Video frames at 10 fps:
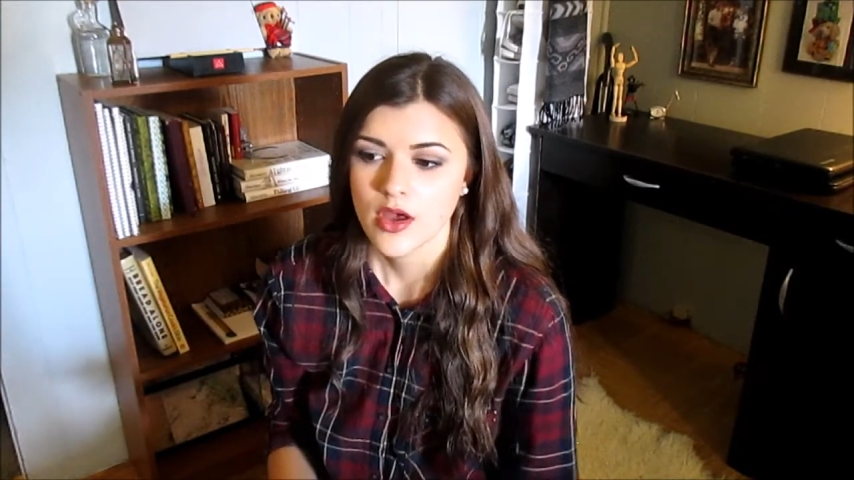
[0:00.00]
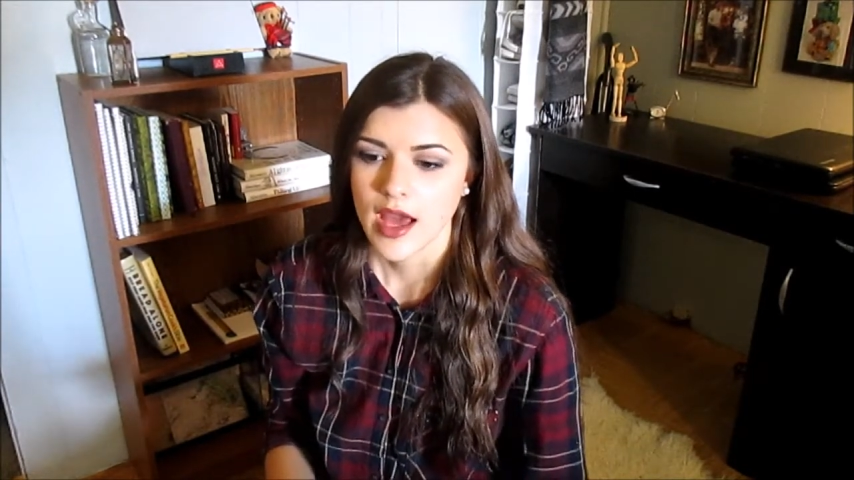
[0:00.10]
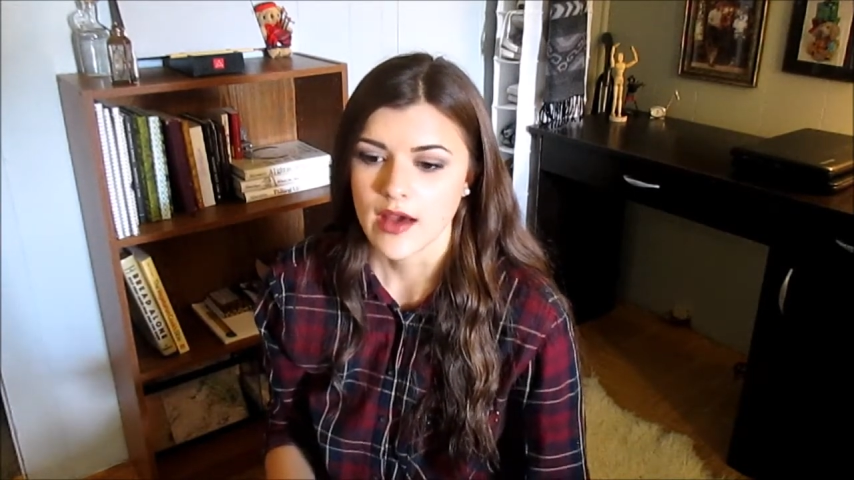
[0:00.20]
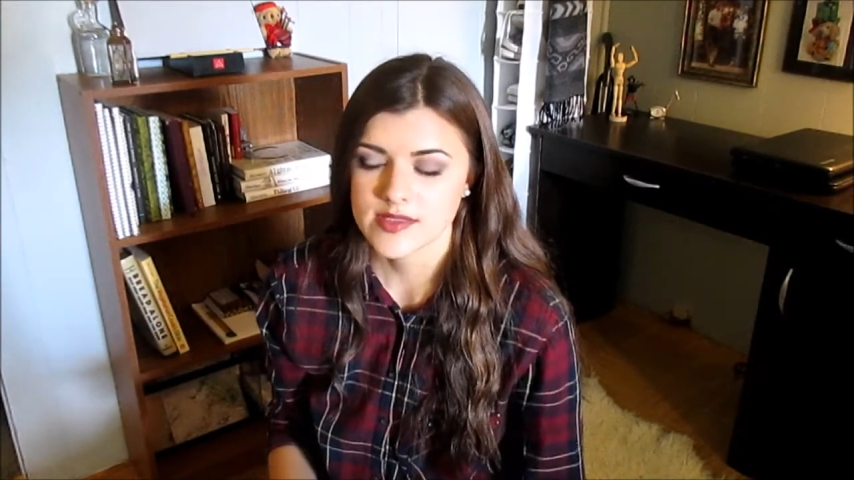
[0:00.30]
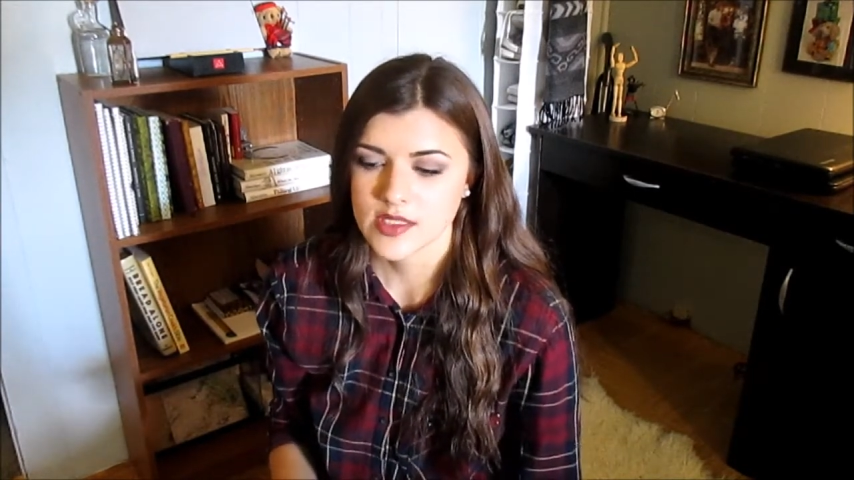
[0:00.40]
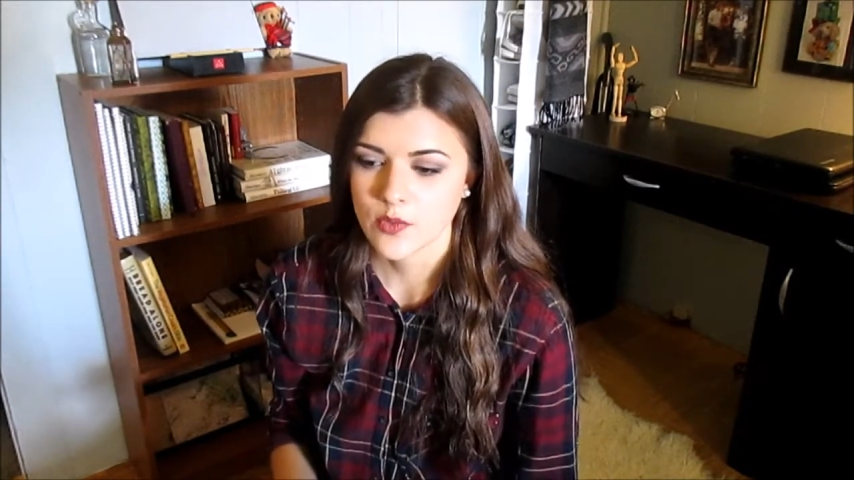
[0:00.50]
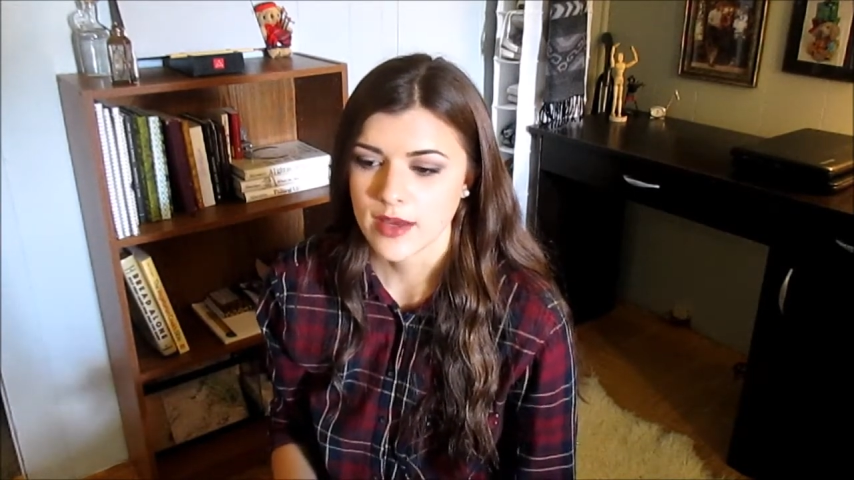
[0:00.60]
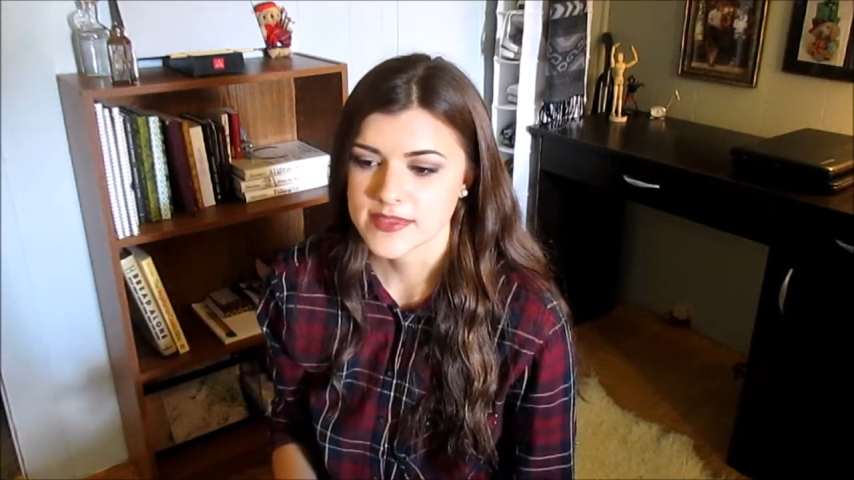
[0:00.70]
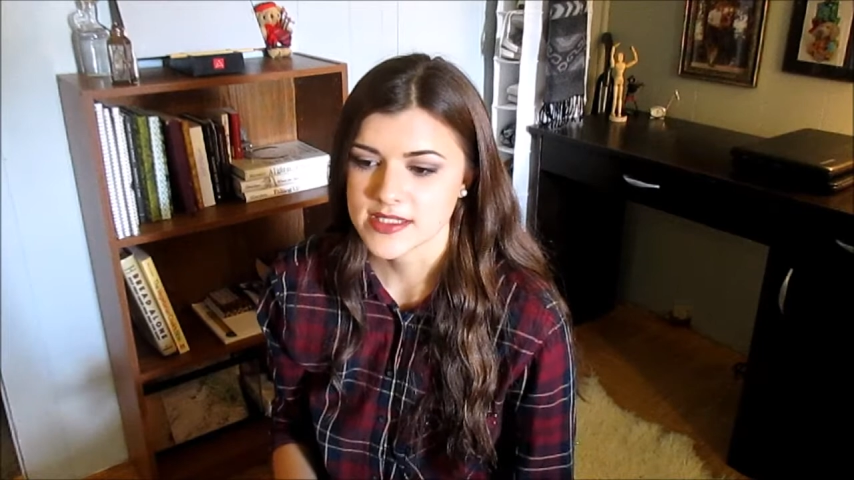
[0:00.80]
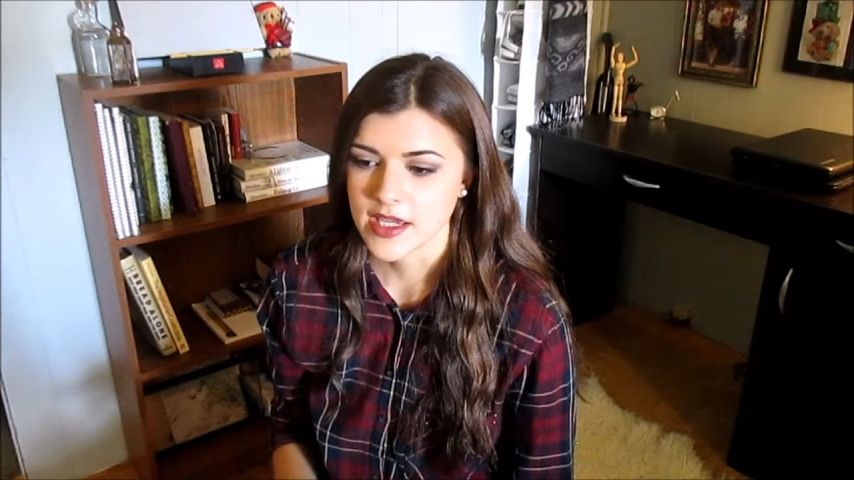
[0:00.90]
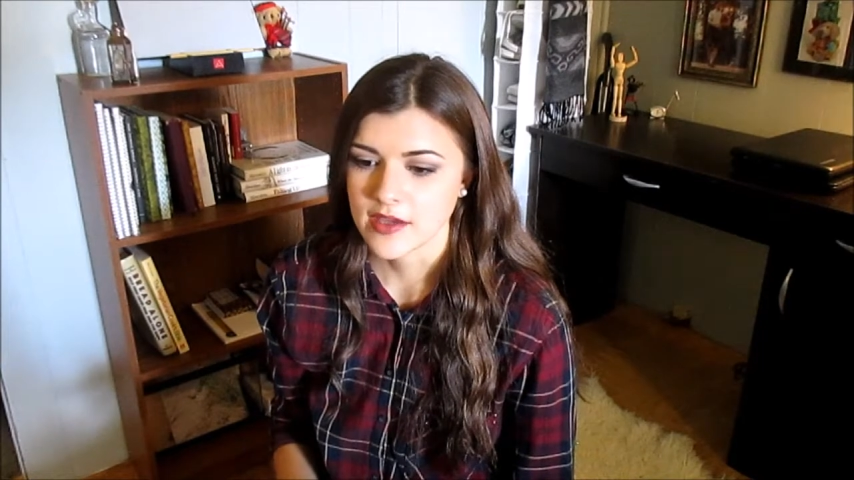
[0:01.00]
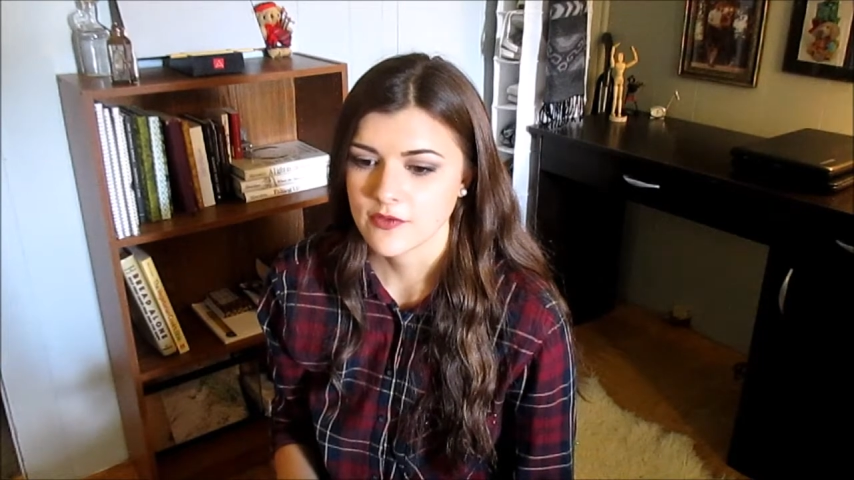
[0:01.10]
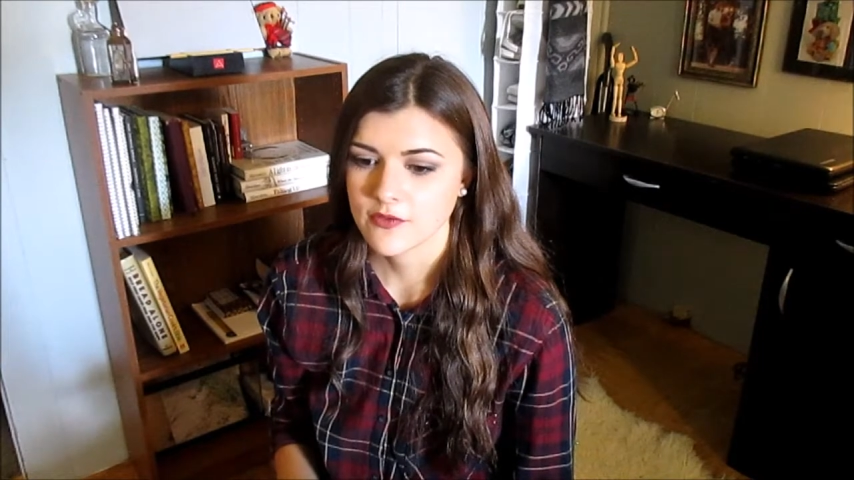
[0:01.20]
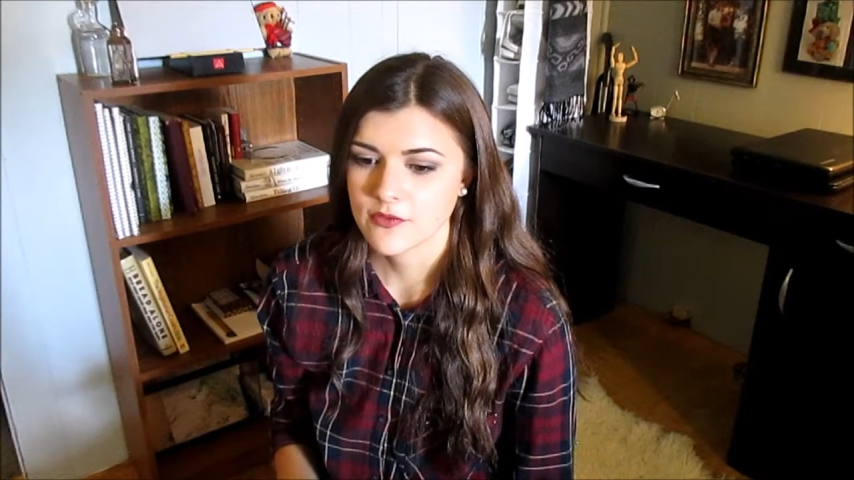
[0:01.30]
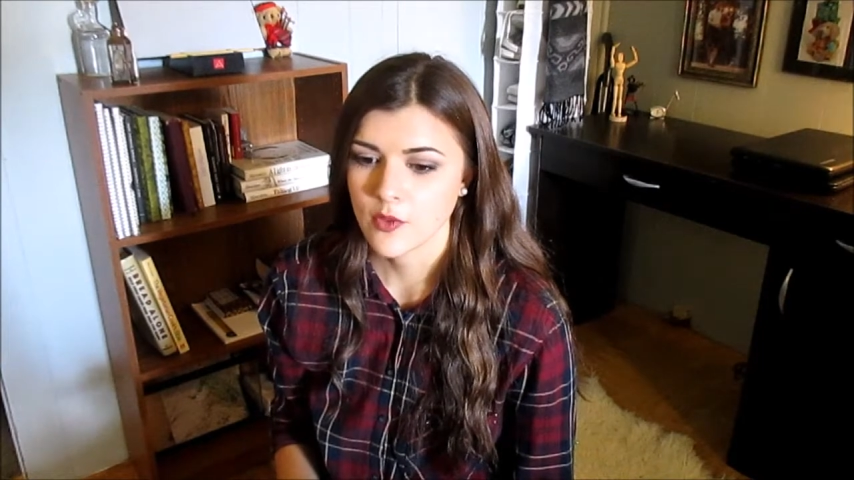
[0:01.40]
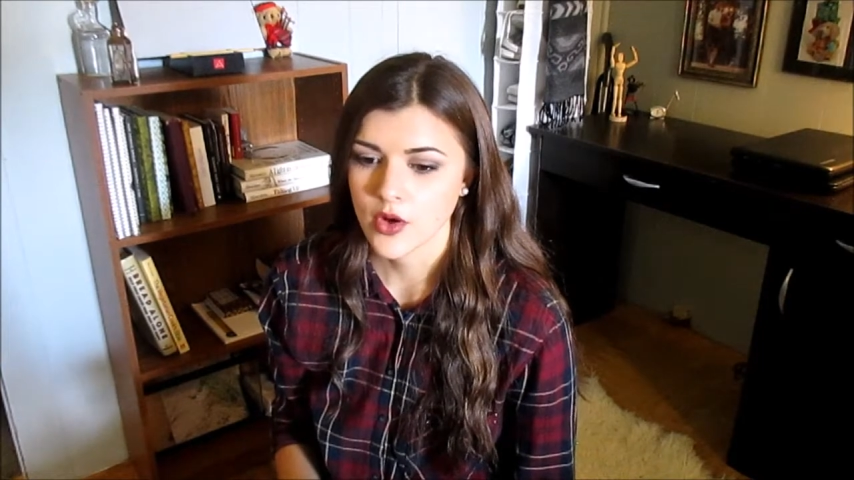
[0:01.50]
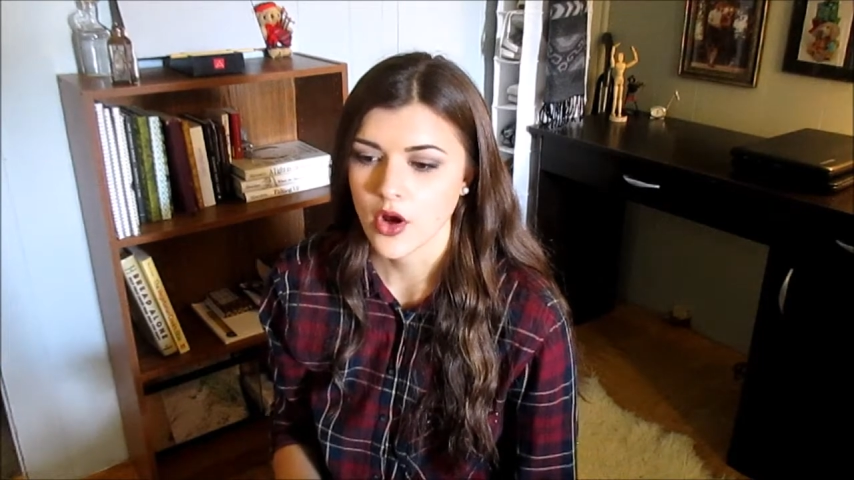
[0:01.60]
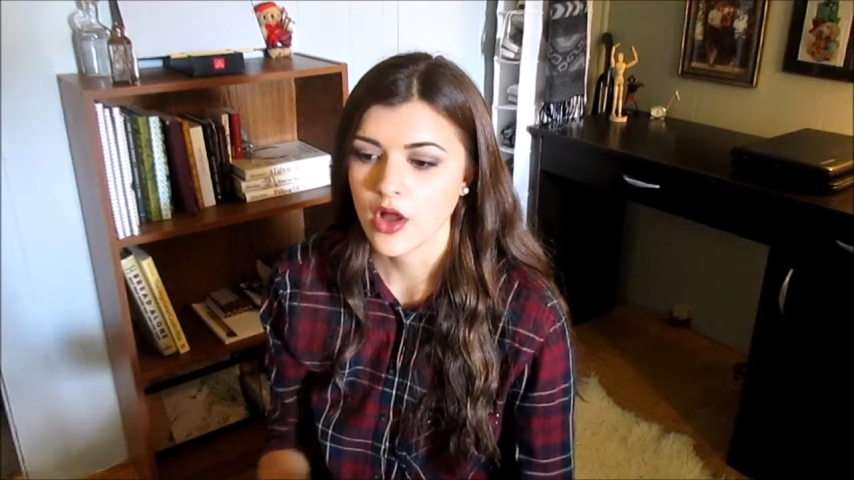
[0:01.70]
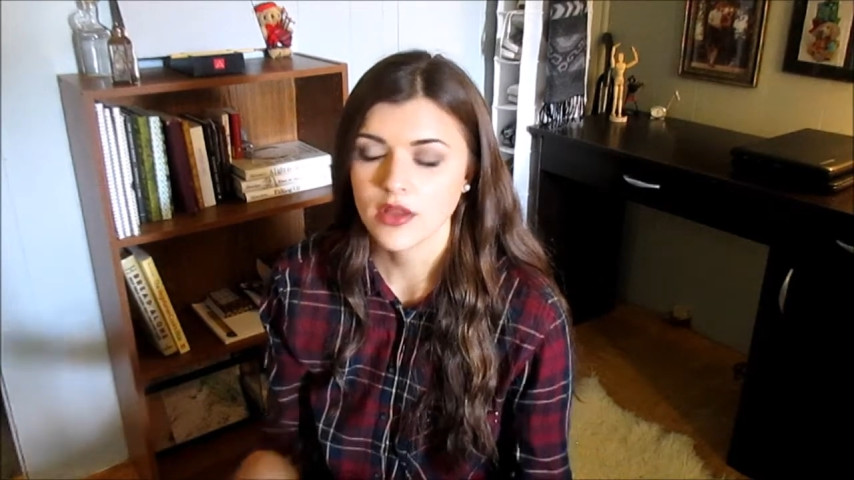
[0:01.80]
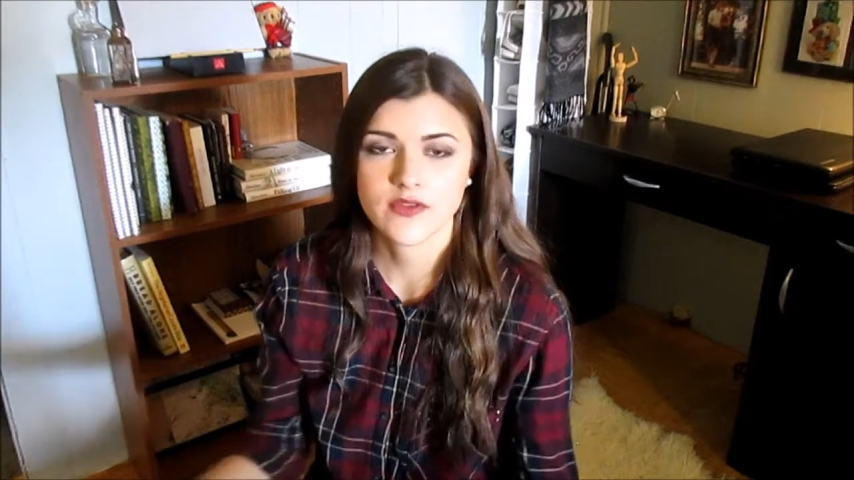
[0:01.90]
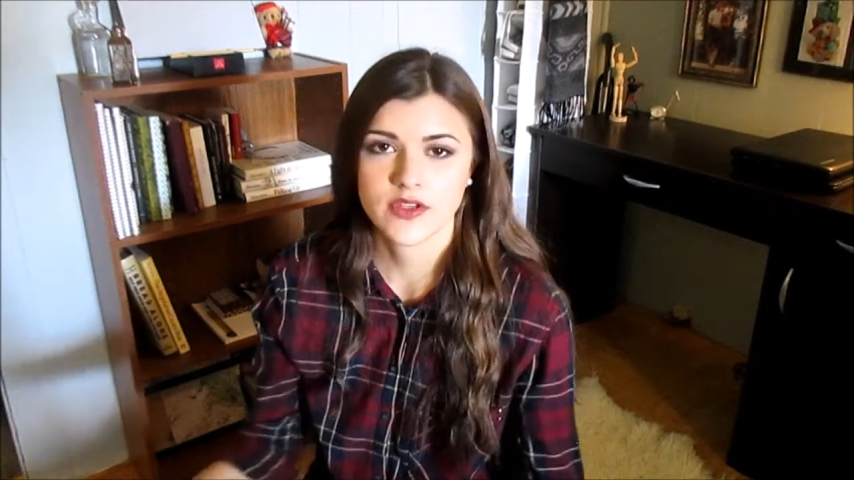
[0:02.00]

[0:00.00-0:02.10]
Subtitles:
housing website for all of the